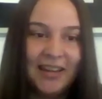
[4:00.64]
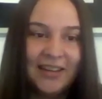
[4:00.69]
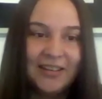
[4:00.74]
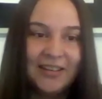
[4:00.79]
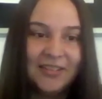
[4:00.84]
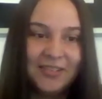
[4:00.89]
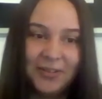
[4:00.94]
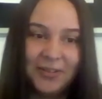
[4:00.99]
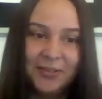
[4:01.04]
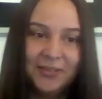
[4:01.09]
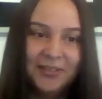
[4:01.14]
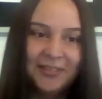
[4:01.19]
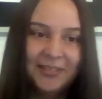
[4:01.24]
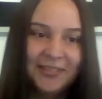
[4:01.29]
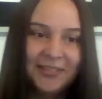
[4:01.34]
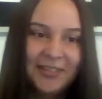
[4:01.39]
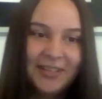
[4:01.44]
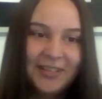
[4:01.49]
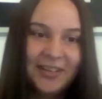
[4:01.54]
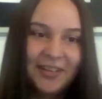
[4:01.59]
years old.
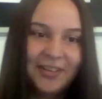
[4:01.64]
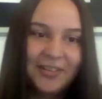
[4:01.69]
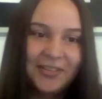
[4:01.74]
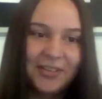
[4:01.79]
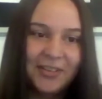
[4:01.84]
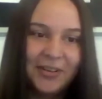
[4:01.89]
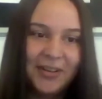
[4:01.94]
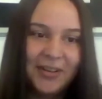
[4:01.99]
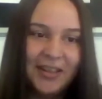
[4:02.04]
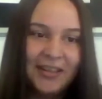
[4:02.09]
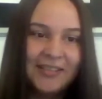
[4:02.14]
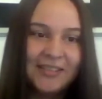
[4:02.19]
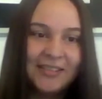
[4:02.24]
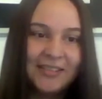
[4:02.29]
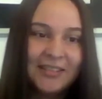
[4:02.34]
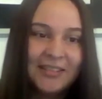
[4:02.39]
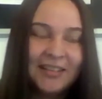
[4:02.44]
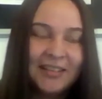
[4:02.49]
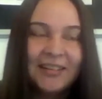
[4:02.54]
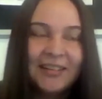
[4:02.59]
So he's
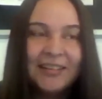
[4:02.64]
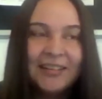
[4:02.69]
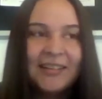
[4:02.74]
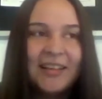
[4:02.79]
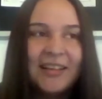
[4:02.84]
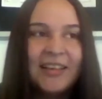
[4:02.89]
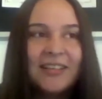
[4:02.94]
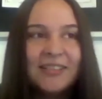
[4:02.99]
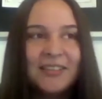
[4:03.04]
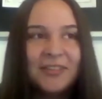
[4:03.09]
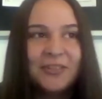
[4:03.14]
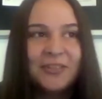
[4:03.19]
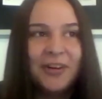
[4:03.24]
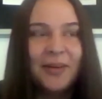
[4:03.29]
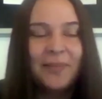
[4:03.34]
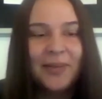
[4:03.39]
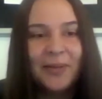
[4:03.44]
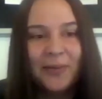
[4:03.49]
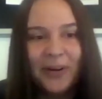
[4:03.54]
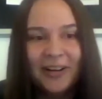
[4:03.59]
the
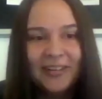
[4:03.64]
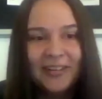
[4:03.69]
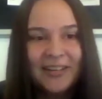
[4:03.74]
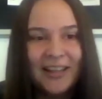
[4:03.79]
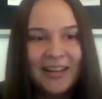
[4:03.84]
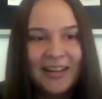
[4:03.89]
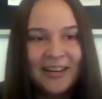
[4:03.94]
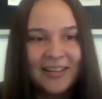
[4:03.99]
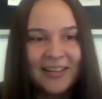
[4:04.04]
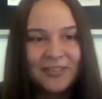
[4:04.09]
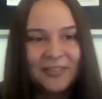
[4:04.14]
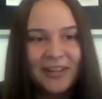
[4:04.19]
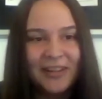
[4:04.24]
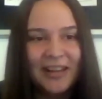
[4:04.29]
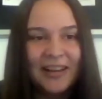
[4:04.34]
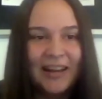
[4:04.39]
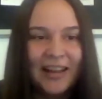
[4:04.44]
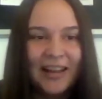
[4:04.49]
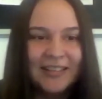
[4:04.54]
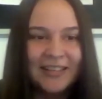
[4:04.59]
grumpy one. He doesn't really
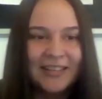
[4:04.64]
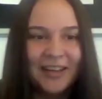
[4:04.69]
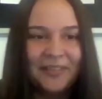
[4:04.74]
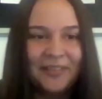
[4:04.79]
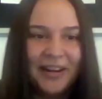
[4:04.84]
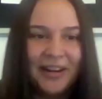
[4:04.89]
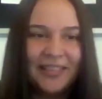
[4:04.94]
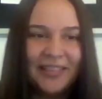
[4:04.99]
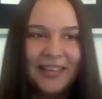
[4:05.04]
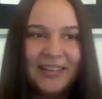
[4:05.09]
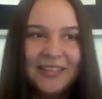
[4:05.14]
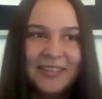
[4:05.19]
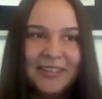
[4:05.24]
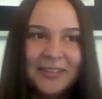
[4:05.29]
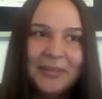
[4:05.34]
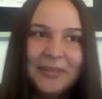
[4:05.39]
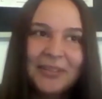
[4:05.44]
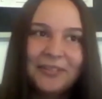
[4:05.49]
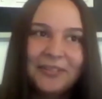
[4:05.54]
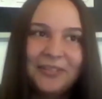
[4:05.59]
like to have anything to do
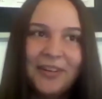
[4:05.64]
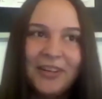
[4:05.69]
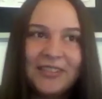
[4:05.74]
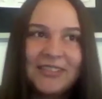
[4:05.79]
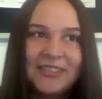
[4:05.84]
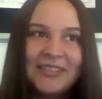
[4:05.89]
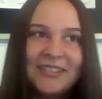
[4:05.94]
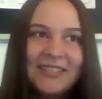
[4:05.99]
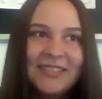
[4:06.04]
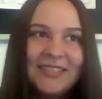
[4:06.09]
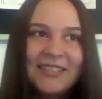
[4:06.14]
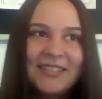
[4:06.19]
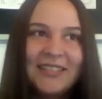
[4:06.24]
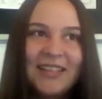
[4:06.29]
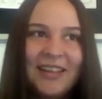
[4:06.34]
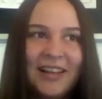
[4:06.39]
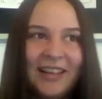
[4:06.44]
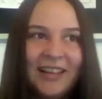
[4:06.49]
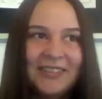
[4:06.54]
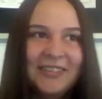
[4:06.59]
with the fosters.
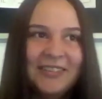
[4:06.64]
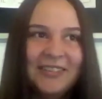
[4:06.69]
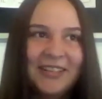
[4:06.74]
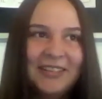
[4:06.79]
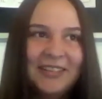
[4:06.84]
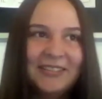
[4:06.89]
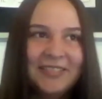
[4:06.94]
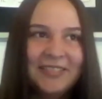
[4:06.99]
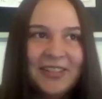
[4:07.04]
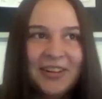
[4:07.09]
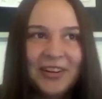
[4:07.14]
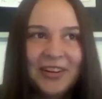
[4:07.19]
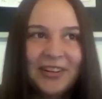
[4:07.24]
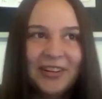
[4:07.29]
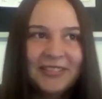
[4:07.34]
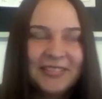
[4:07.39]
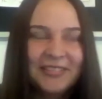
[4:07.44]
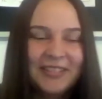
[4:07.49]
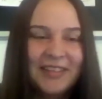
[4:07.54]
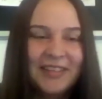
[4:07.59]
He likes to,
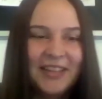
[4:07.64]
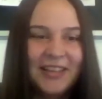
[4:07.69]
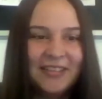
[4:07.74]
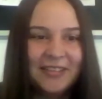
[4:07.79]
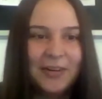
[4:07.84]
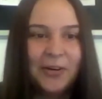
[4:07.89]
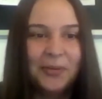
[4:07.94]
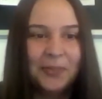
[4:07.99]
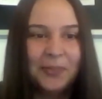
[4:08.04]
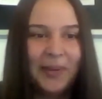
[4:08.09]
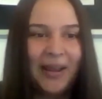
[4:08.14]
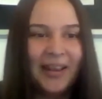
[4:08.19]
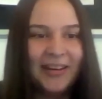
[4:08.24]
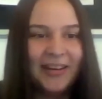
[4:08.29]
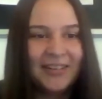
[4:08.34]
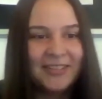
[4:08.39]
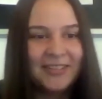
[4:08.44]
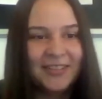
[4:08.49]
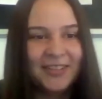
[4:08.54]
he's an old man, so